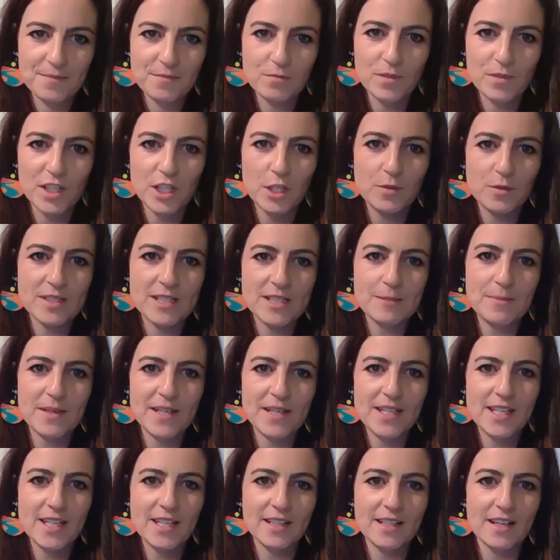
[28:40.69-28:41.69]
When you were
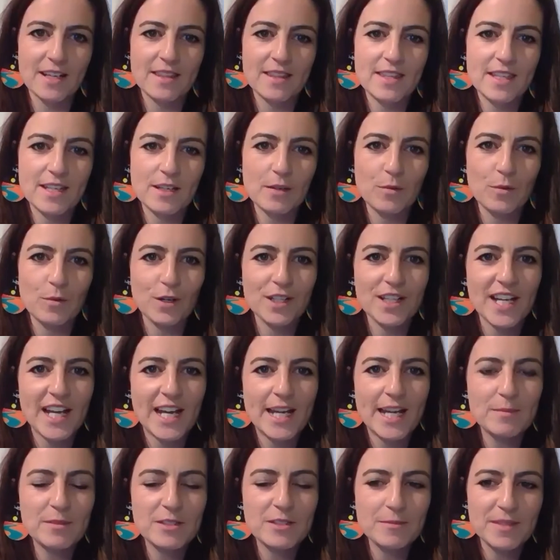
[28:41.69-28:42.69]
speaking, I think what
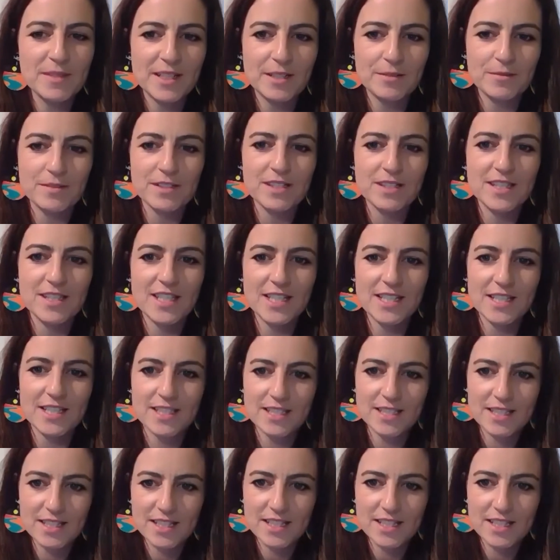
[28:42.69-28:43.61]
came to me was this,